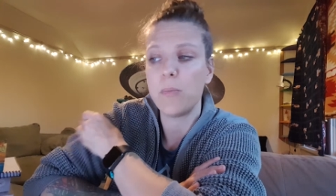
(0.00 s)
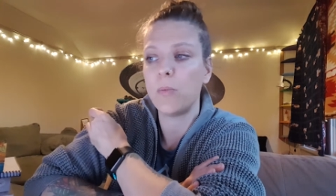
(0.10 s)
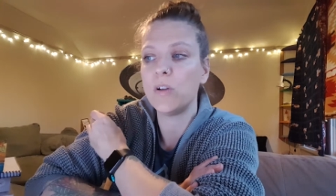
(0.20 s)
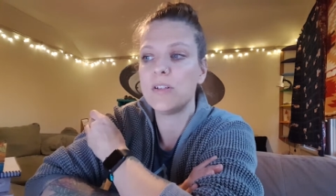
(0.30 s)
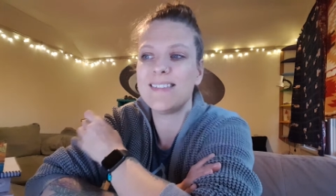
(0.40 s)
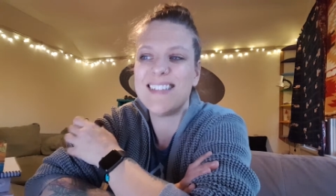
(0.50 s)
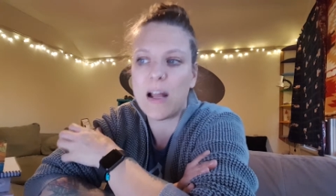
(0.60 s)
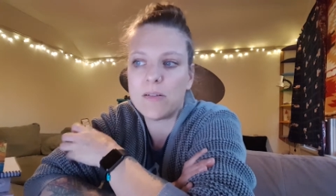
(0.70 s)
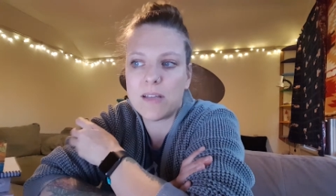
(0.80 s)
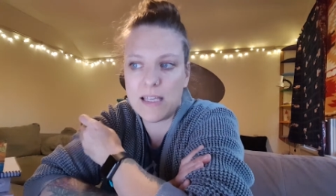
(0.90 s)
which it
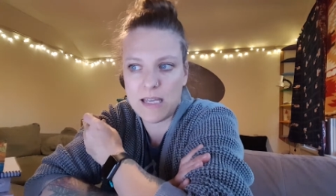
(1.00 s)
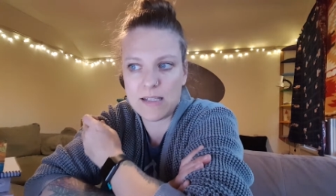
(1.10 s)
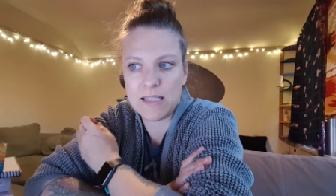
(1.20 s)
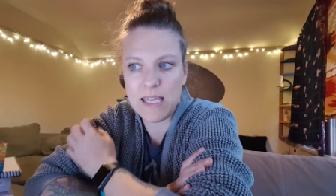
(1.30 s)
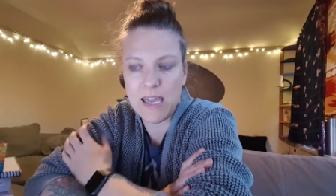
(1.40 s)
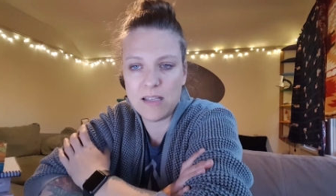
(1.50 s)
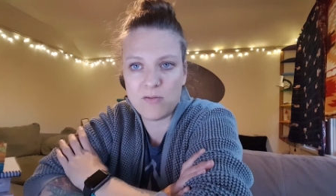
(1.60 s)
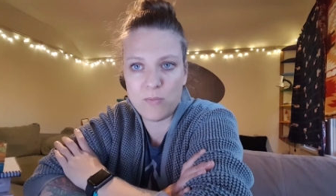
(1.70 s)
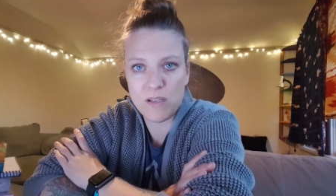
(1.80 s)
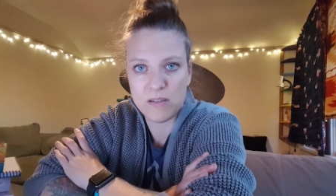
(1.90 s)
sounds like that's the case
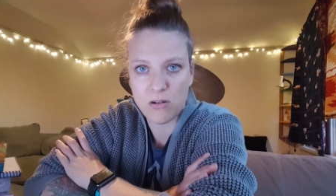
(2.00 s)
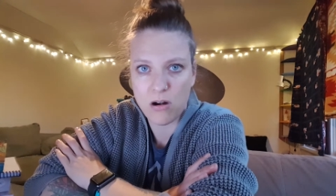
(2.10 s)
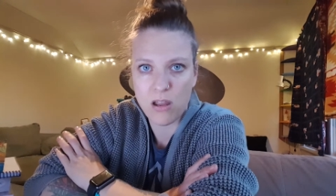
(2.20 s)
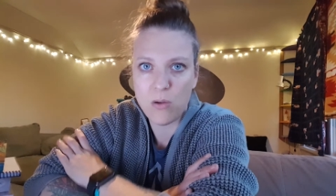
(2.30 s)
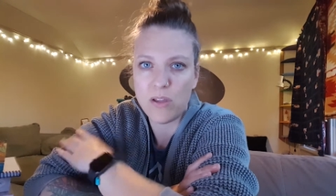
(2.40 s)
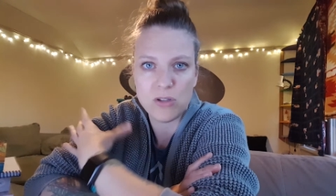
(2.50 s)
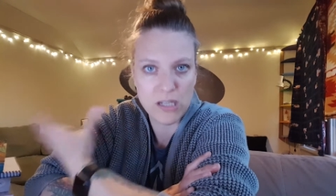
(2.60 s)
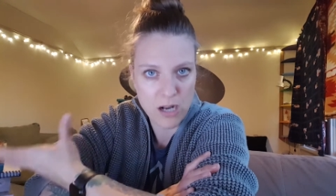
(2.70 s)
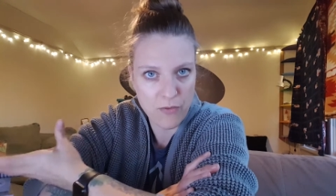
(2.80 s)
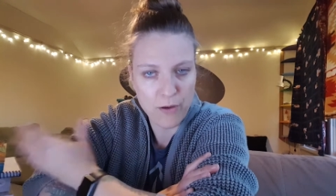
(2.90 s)
from this scenario, that she
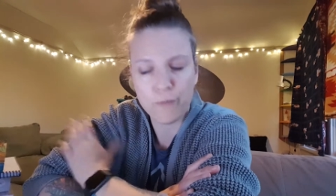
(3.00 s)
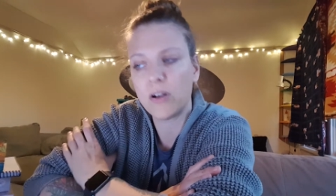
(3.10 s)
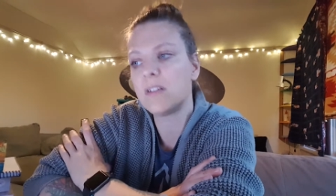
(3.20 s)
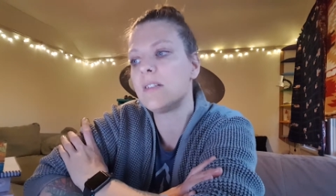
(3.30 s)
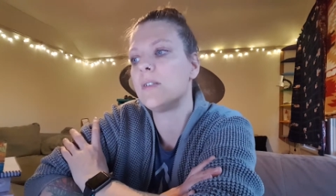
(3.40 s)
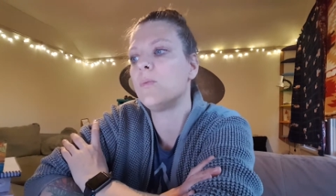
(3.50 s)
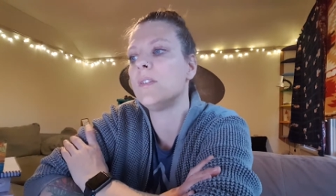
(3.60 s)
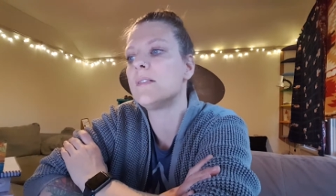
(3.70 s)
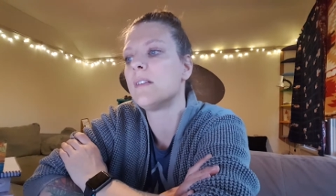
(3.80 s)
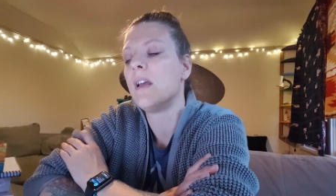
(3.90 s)
got there first and
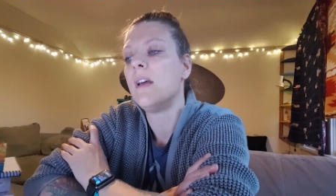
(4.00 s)
was